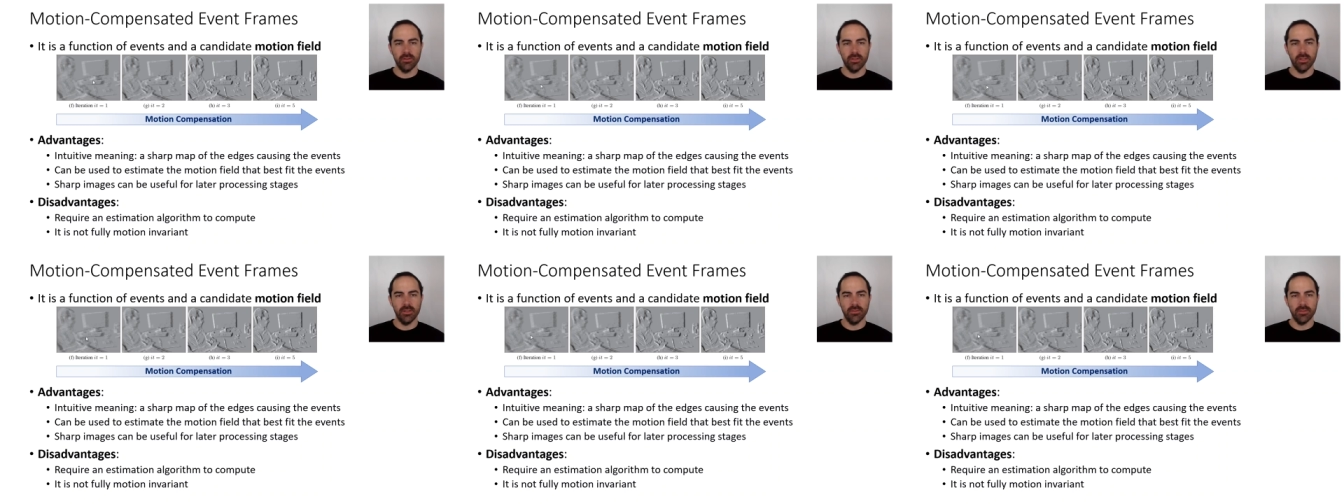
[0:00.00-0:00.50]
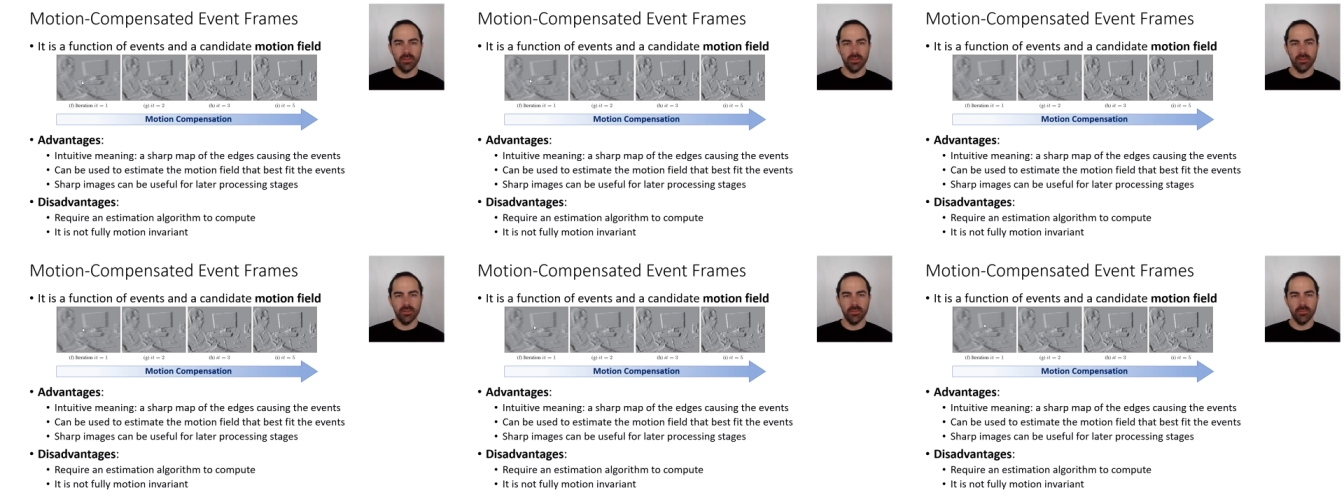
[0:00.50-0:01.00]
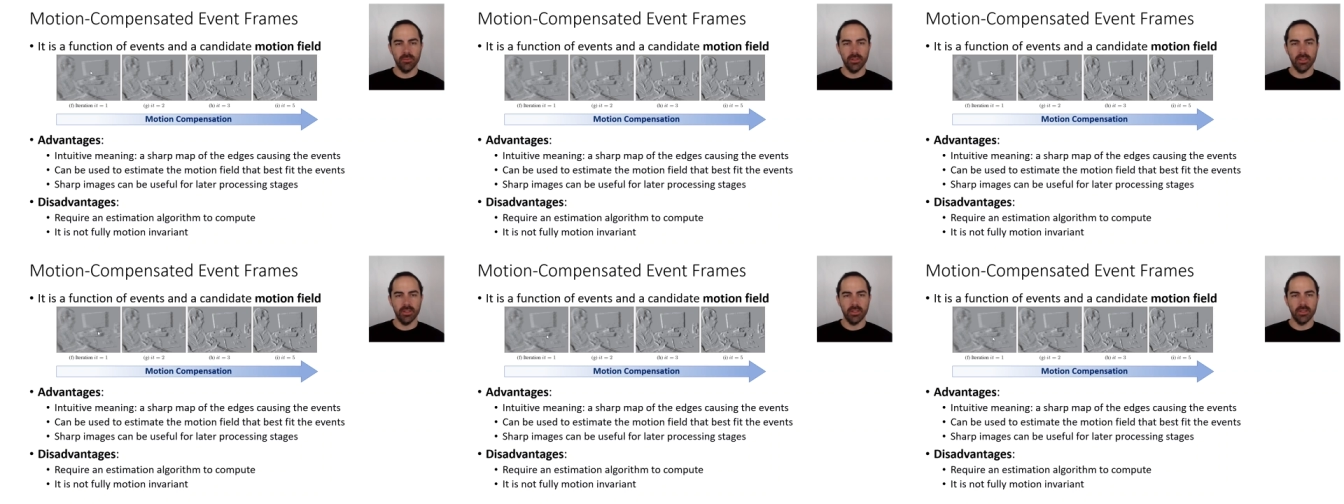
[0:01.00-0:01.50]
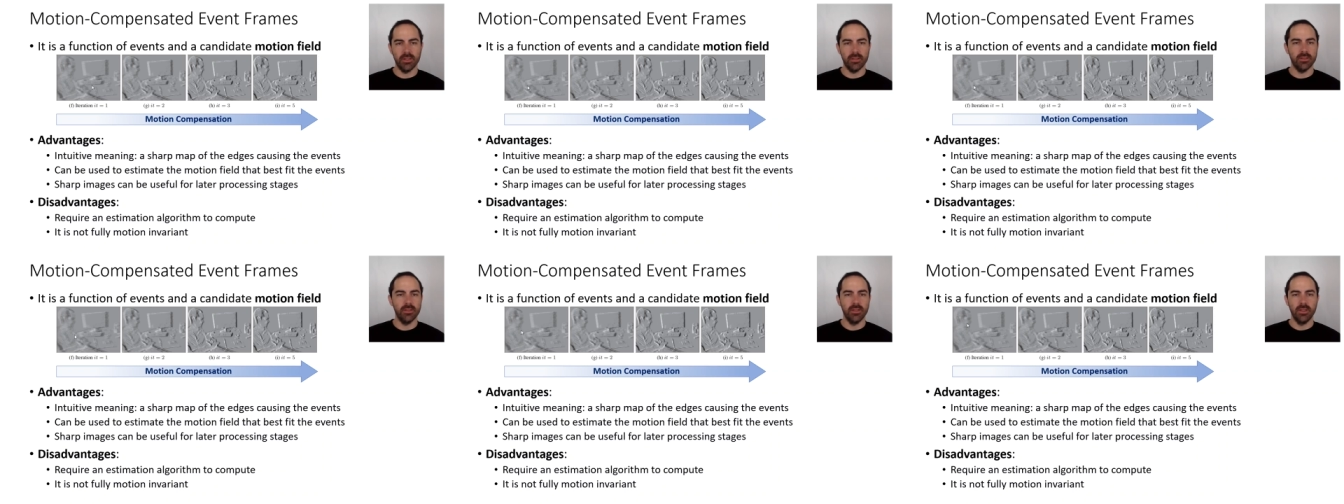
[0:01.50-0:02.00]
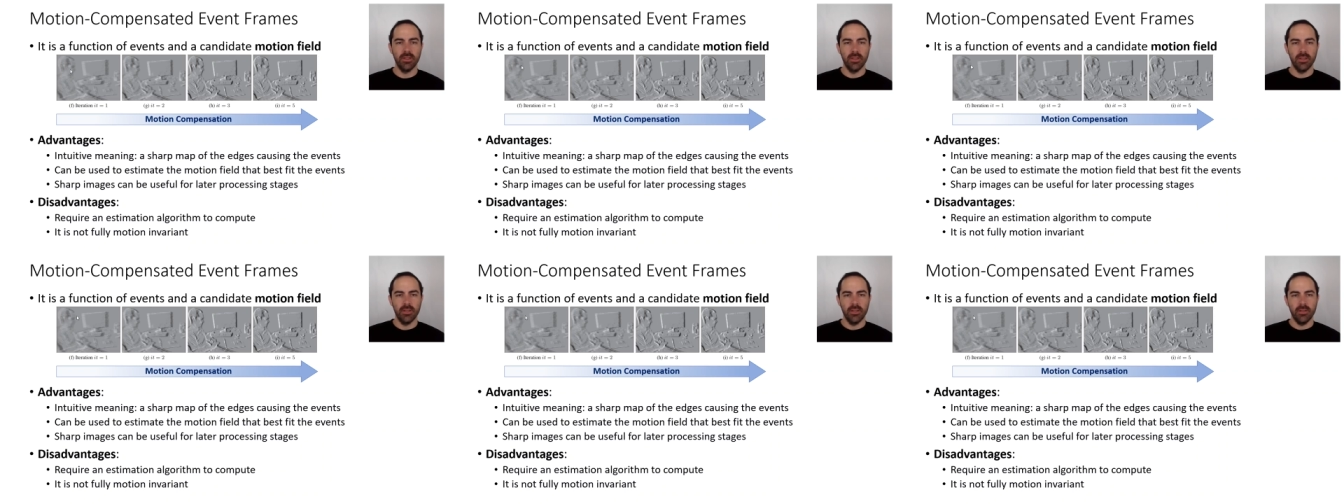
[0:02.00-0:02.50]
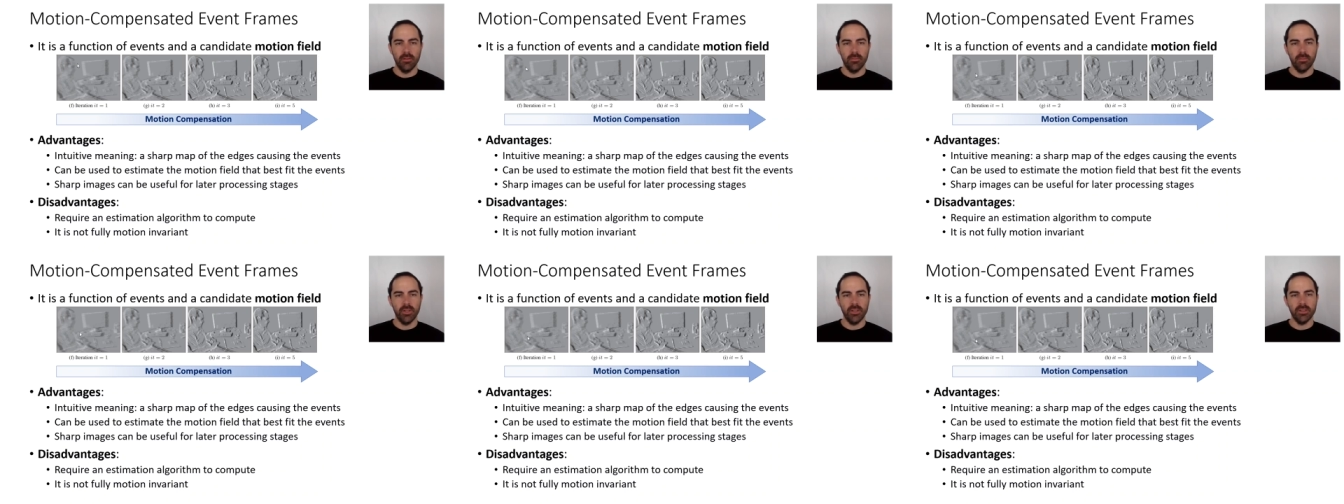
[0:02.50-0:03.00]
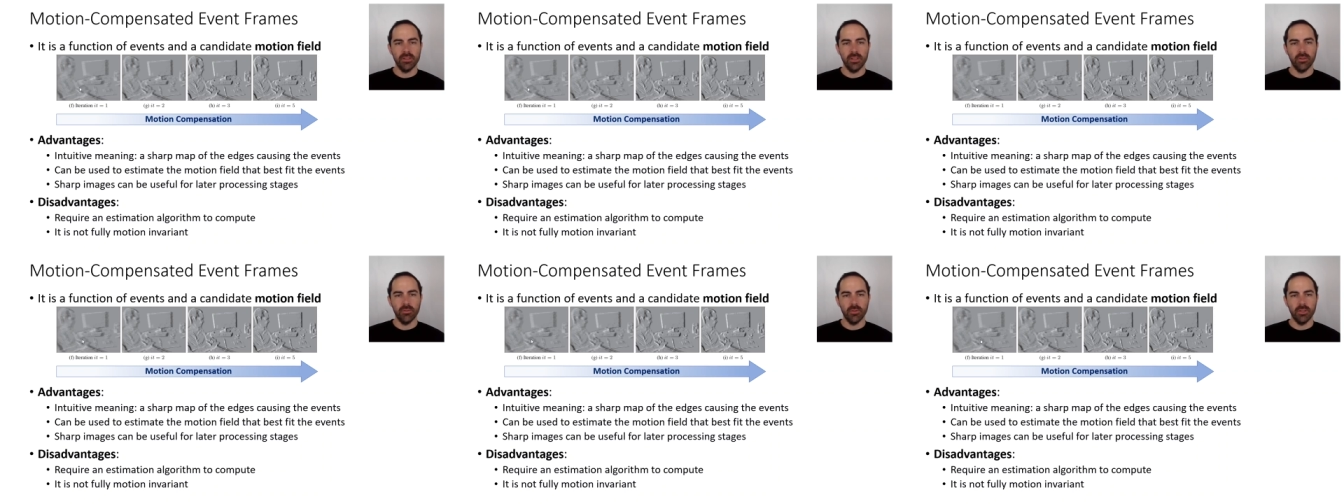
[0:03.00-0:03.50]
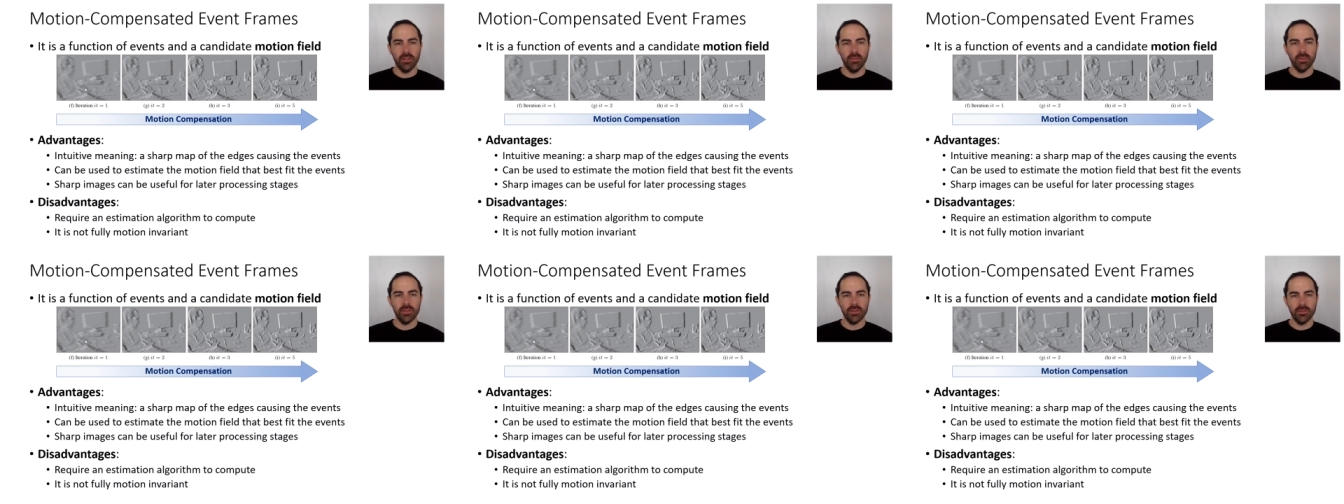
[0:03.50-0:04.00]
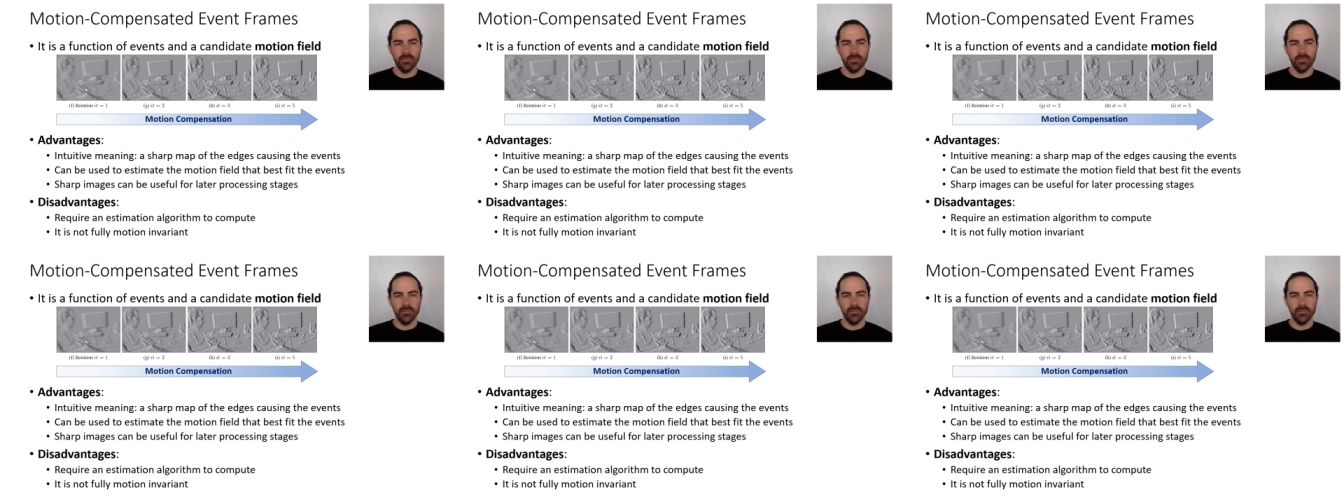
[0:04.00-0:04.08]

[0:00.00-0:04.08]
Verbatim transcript: on the left is something like a brightness increment image